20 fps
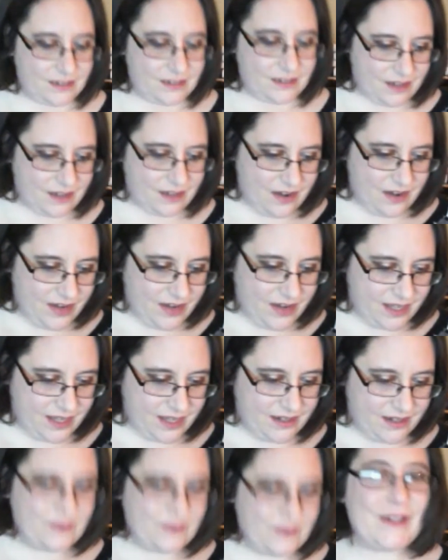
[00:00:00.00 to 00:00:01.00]

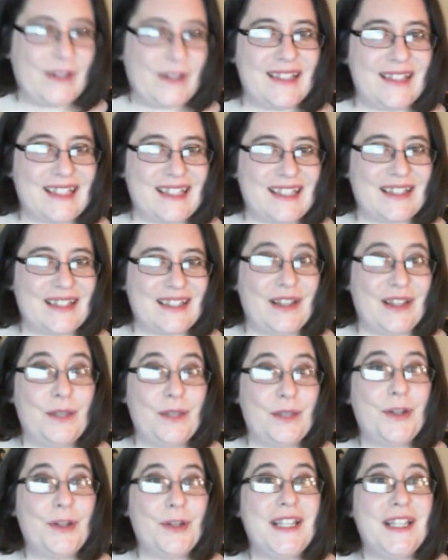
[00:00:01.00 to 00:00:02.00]
Alright, number 6 is
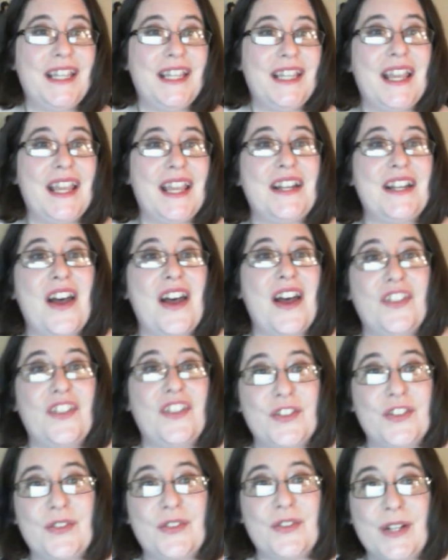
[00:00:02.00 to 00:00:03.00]
Liberty and
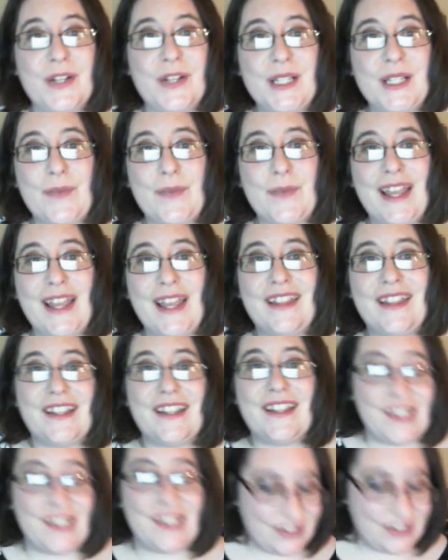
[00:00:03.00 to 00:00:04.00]
Other Stories by
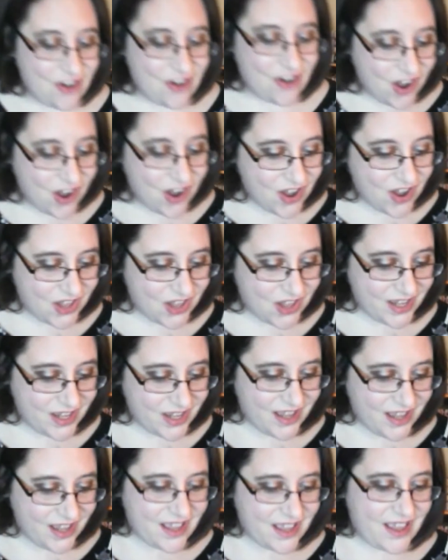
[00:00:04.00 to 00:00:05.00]
Alexis Hall.
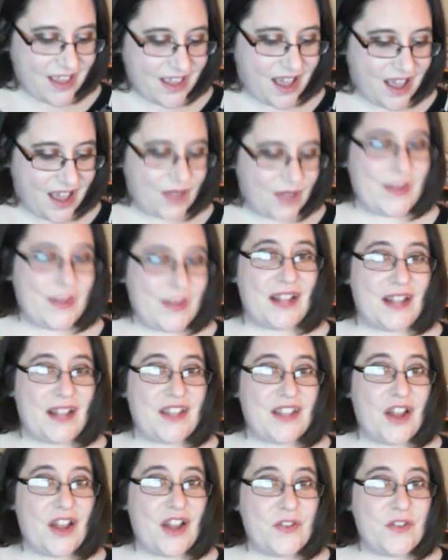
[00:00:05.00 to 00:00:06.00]
It has
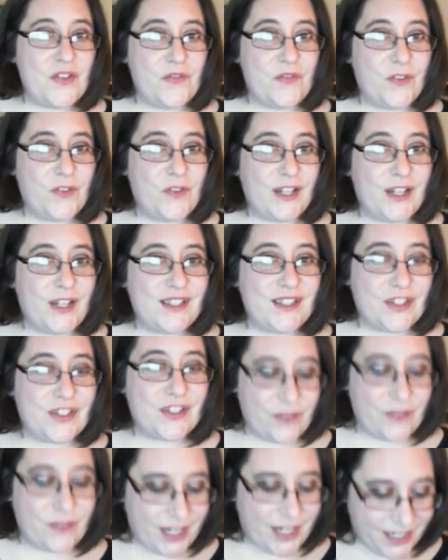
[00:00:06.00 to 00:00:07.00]

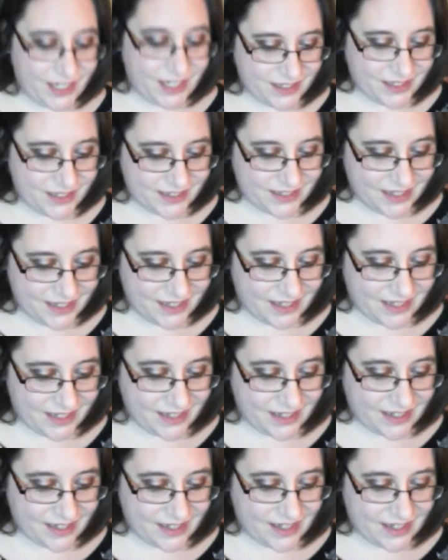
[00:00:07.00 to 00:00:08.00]
146 ratings.
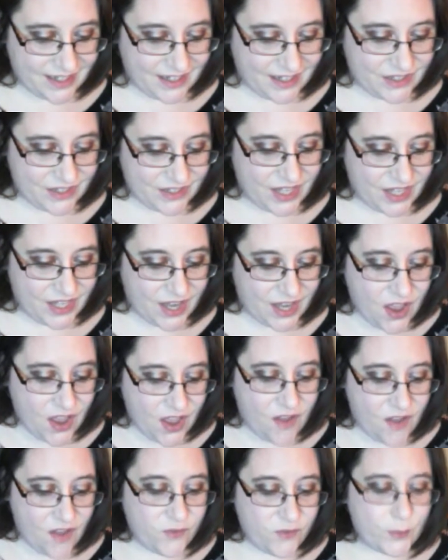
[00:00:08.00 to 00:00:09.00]
It is a
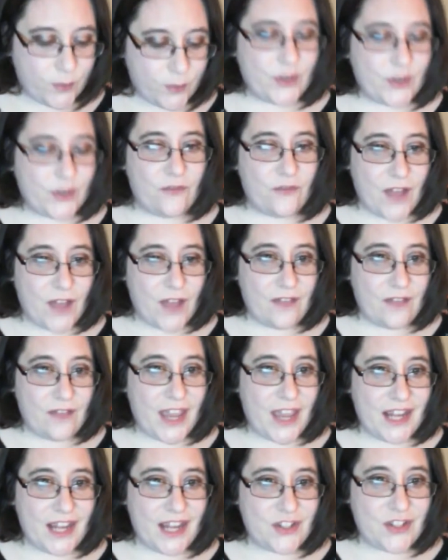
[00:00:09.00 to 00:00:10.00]

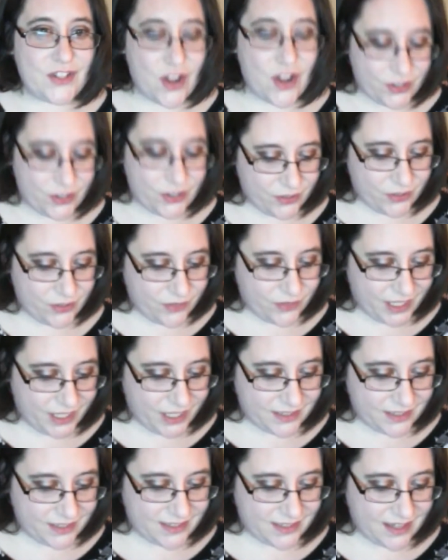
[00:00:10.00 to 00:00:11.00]
4.58 on
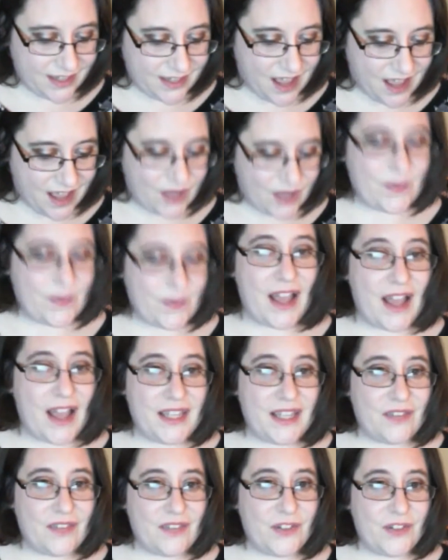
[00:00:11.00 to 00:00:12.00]
Goodreads. I
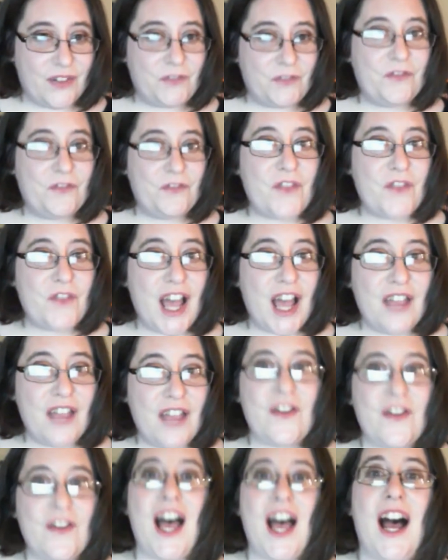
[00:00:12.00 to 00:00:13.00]
gave it a
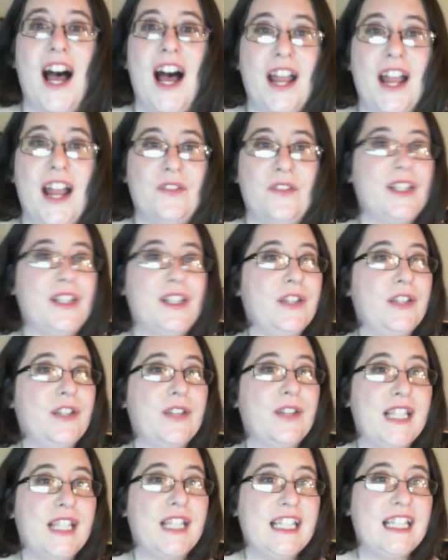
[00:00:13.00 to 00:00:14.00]
5. I really,
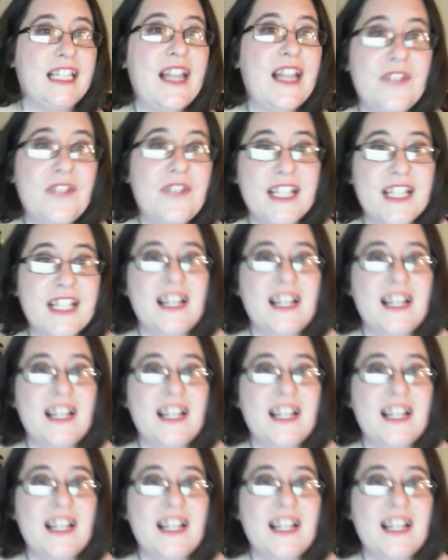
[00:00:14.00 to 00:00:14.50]
really loved it.